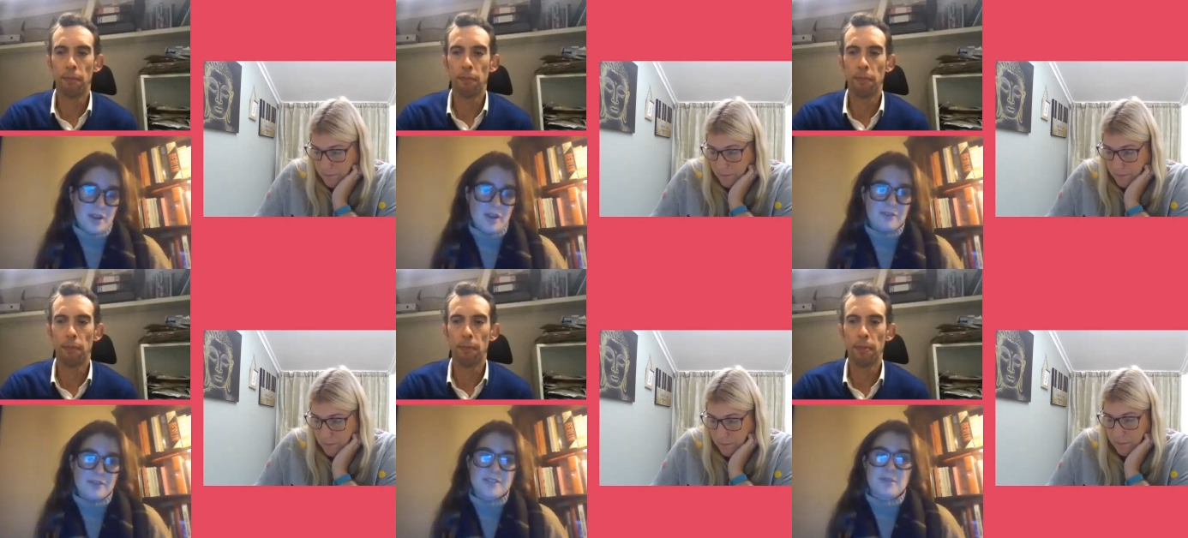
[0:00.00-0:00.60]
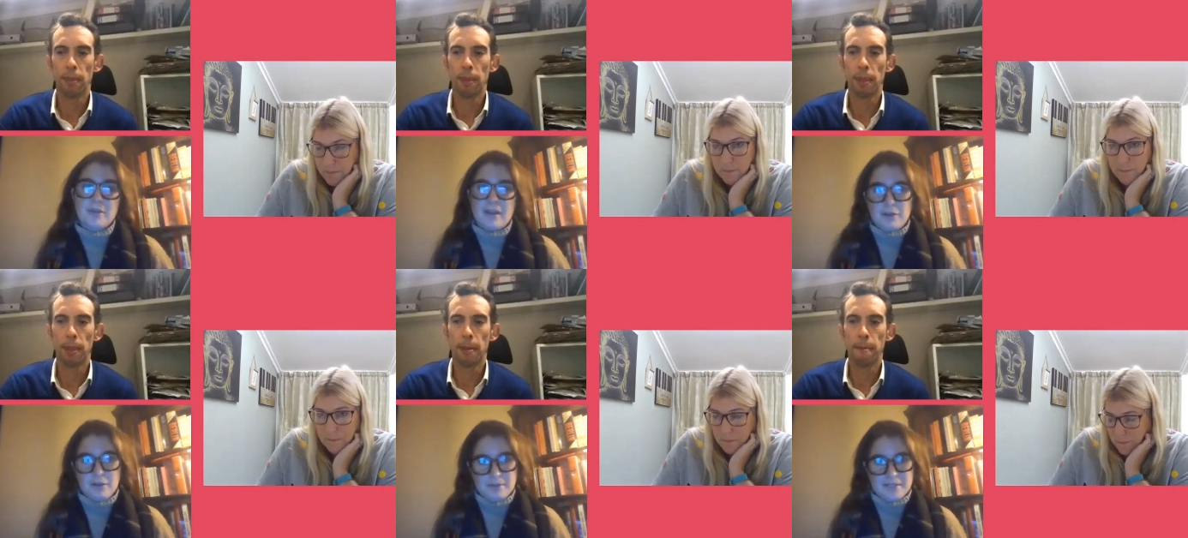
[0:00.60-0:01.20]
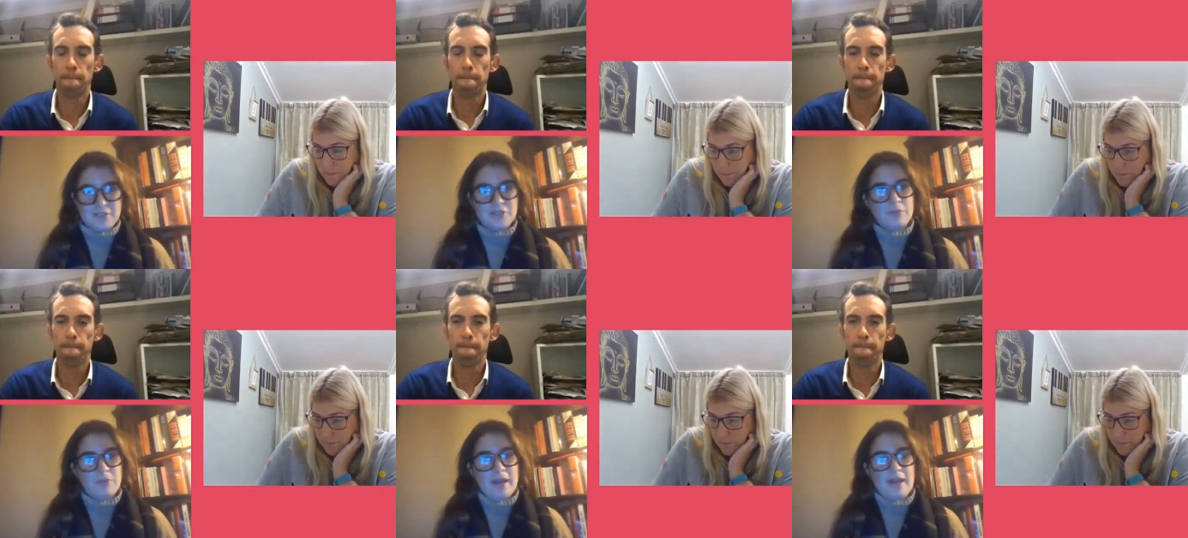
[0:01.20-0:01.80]
Speaker 1: So we're now at a position
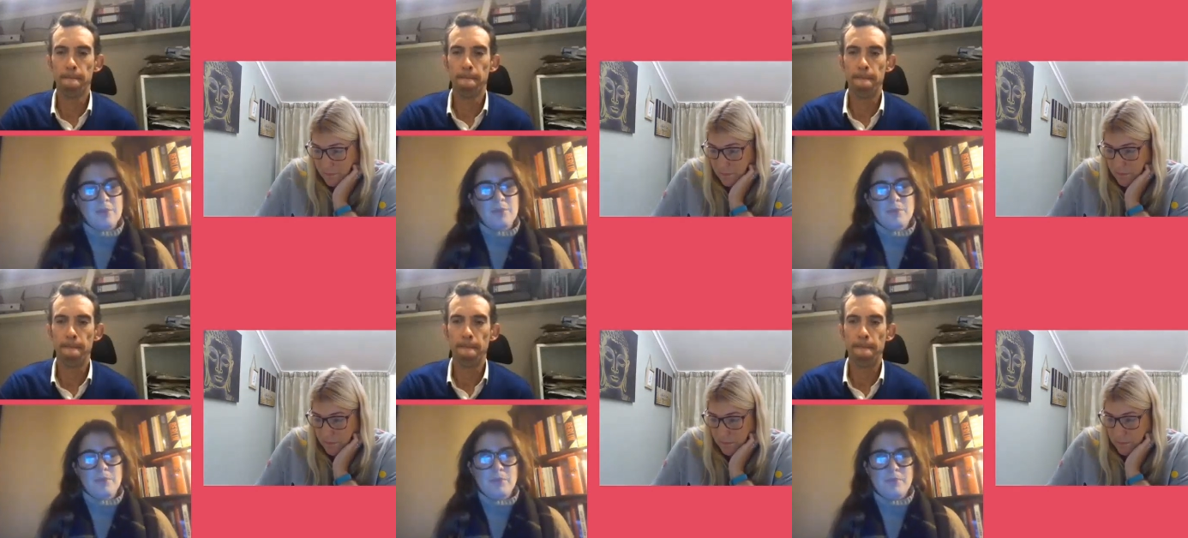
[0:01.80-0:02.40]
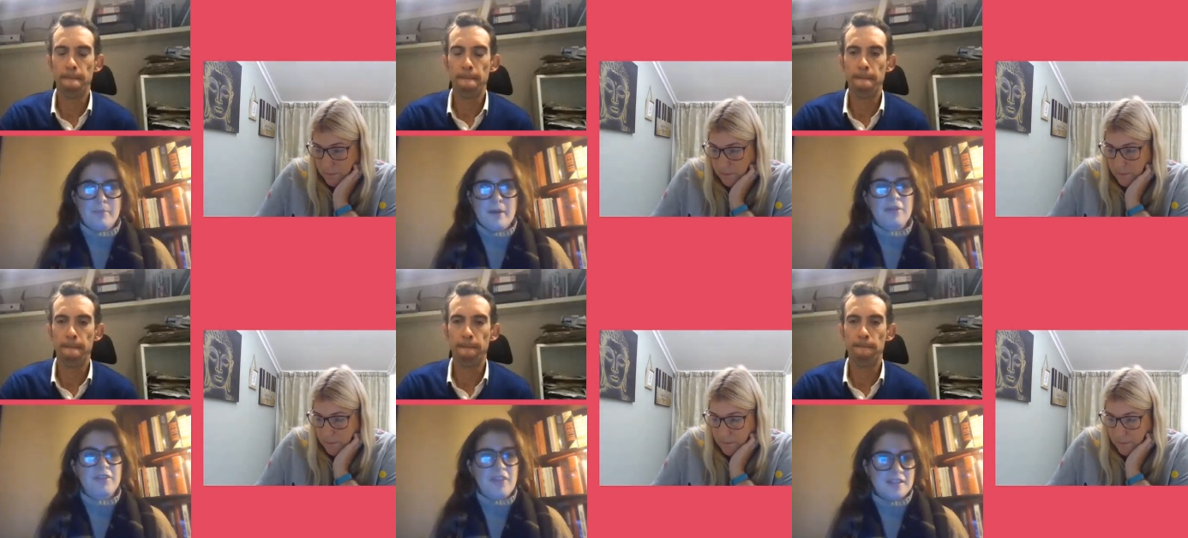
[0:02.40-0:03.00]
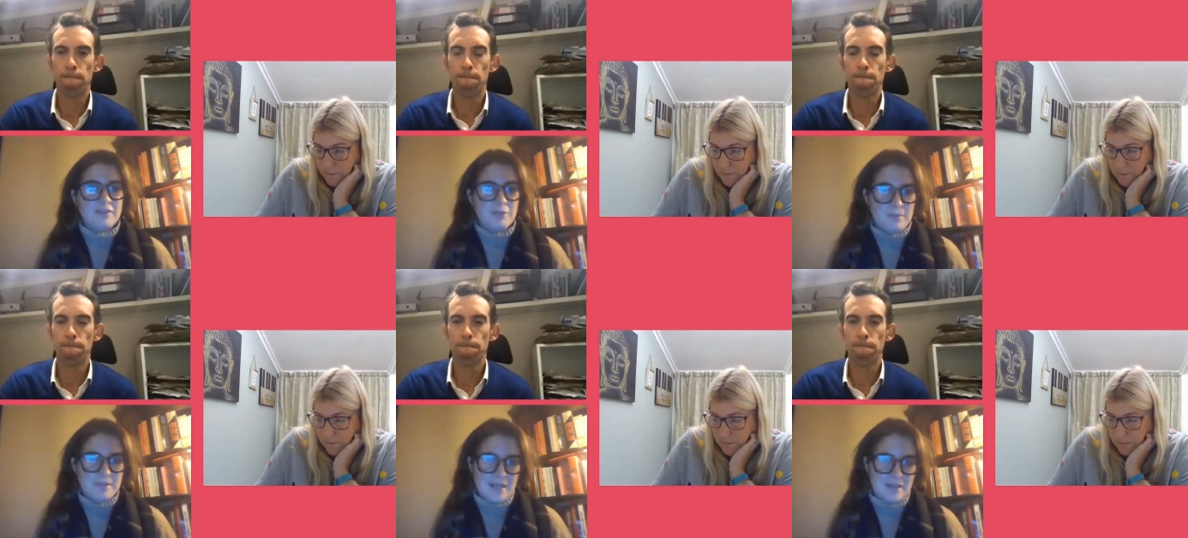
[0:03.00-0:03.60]
where about
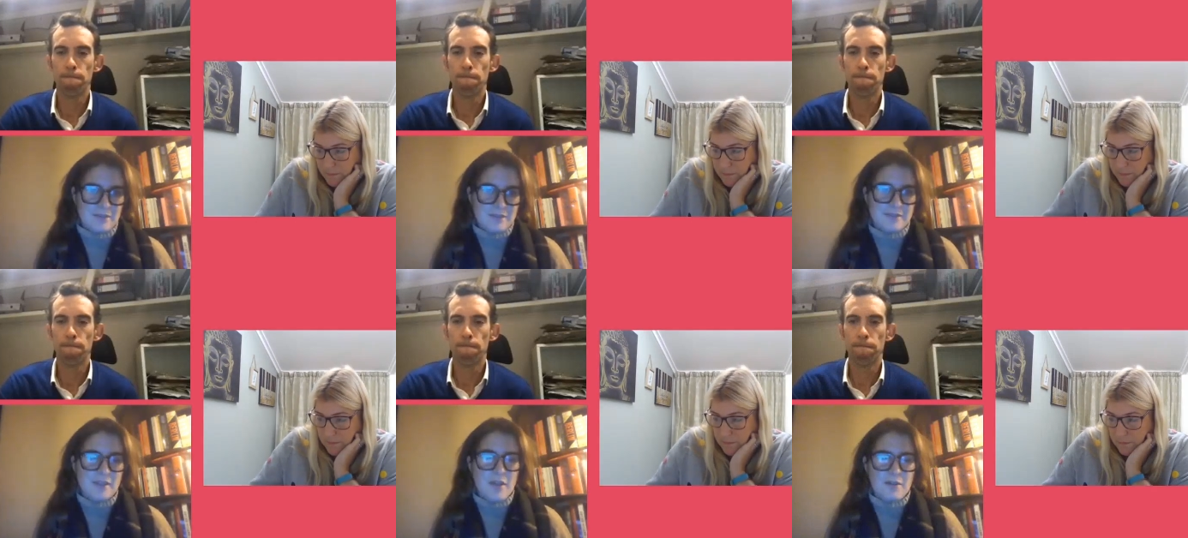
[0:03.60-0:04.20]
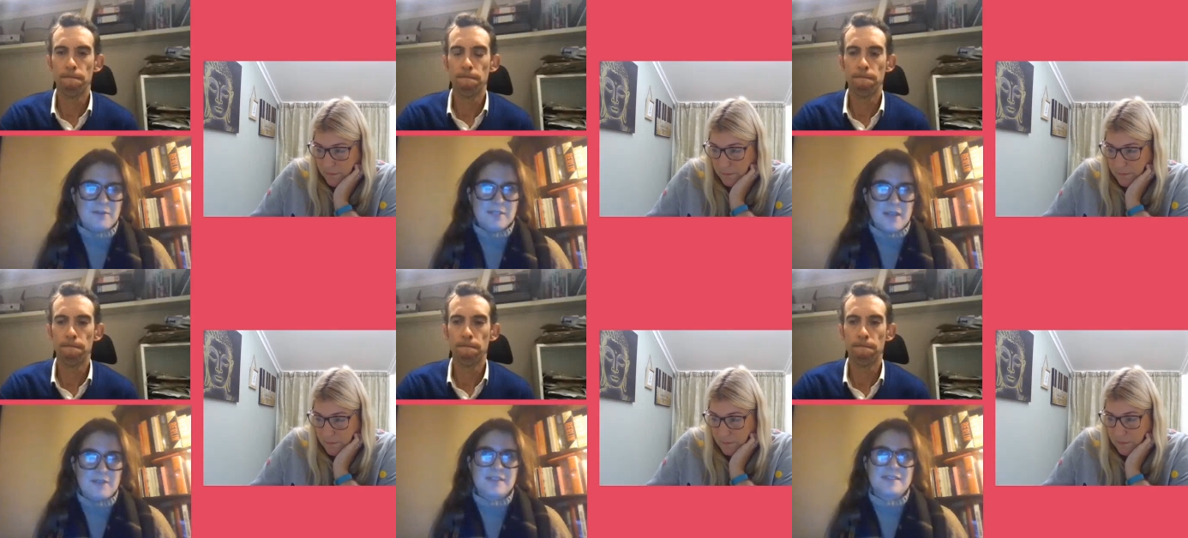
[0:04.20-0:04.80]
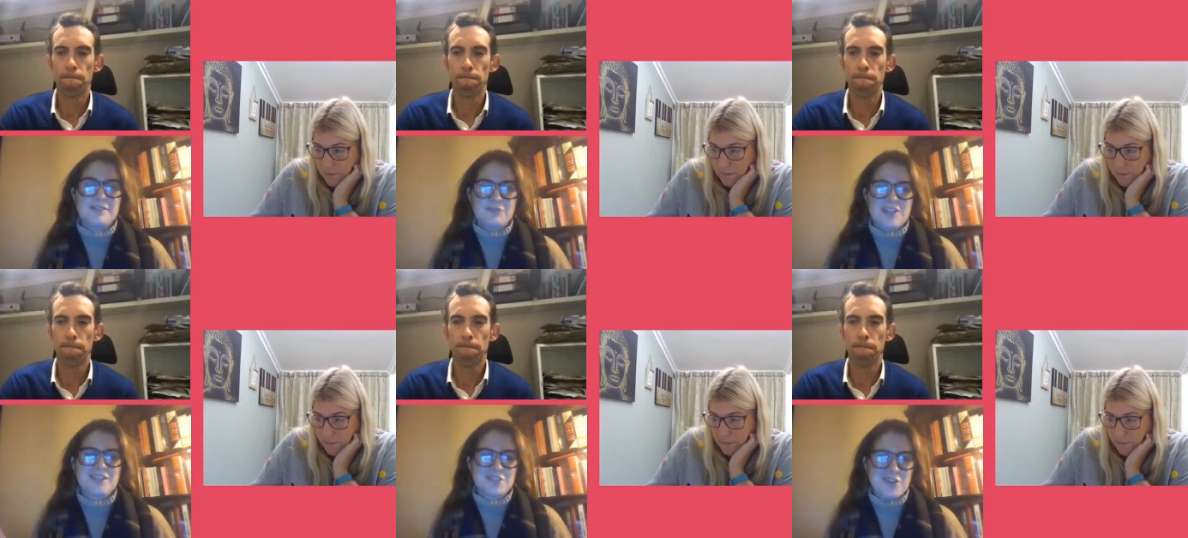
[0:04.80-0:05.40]
34% of service
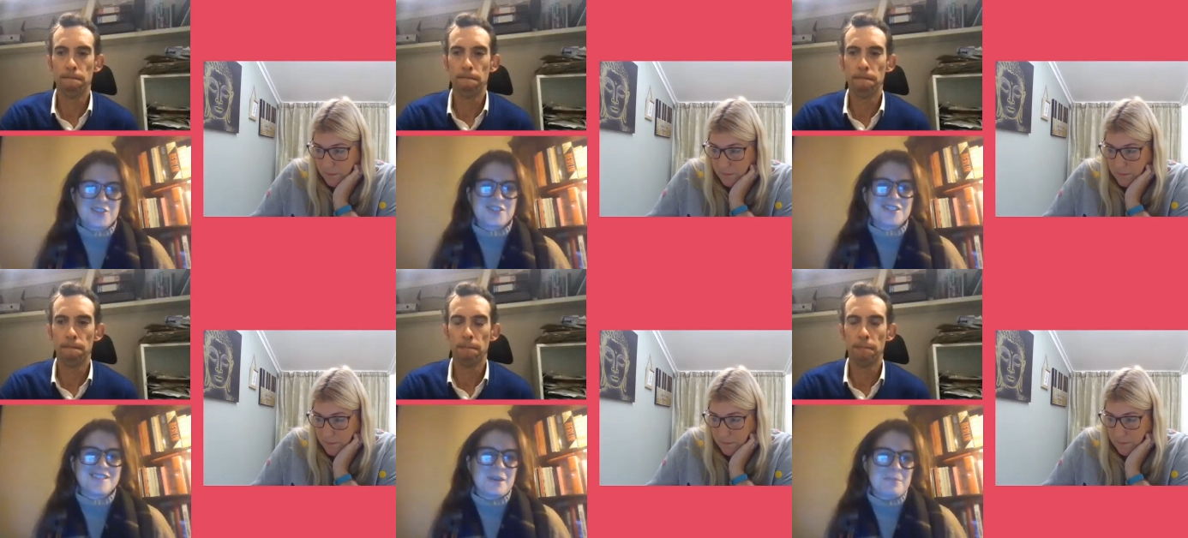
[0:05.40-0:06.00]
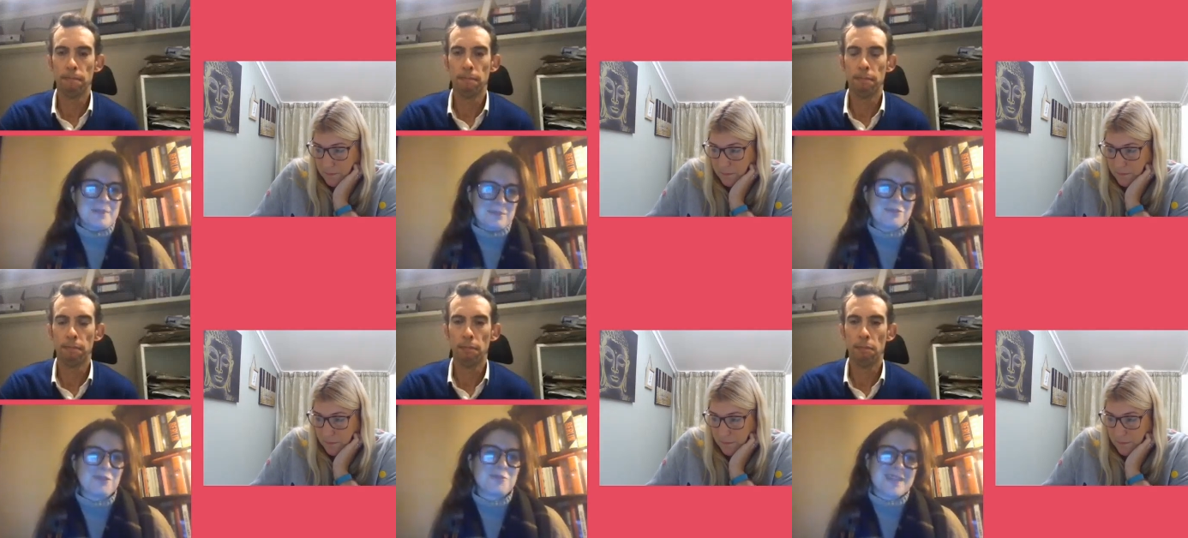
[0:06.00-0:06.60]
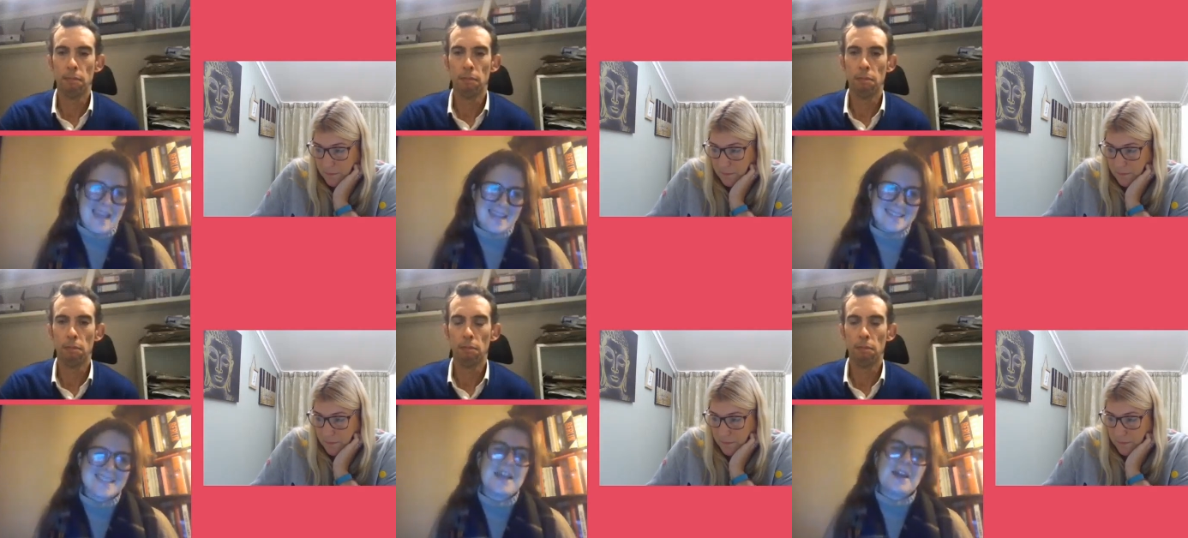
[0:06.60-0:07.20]
reconstructions are being performed less
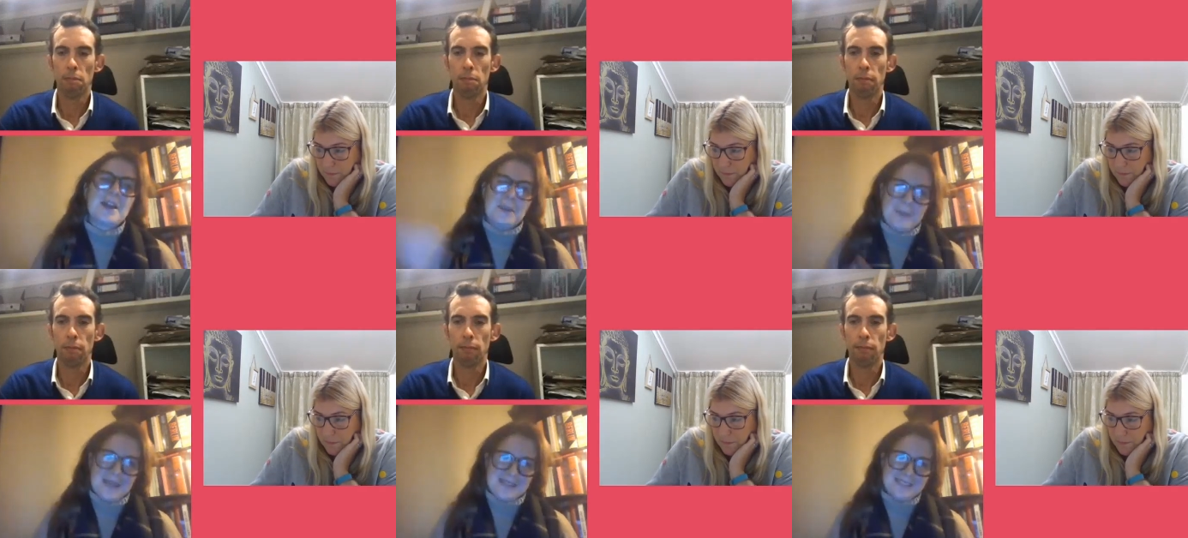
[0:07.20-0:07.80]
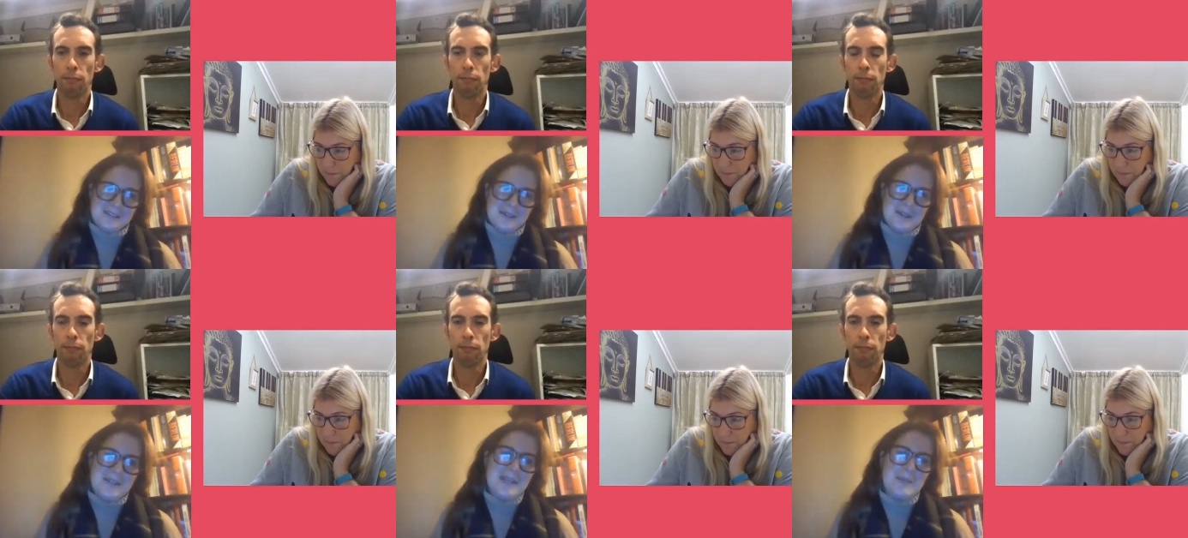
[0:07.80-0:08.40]
compared to the year prior